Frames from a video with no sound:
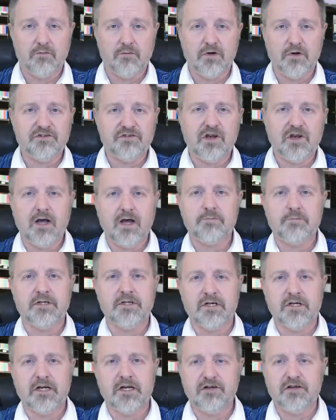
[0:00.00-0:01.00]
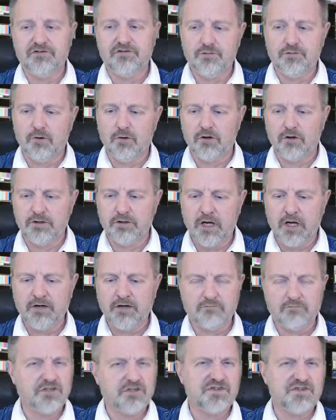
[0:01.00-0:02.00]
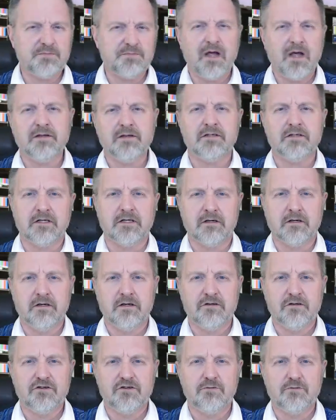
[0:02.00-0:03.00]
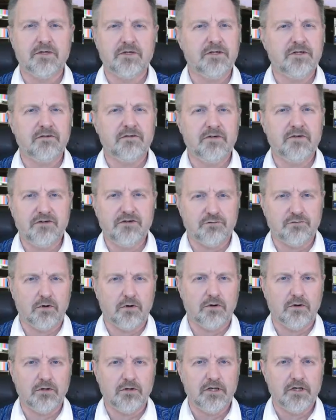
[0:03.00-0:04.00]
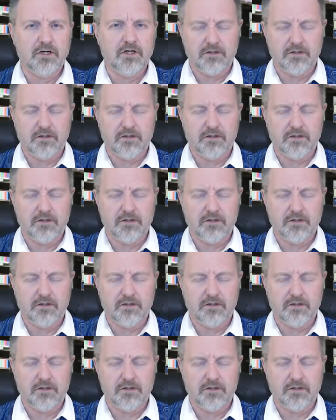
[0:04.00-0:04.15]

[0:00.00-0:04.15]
what's happening is you are not responding to an individual.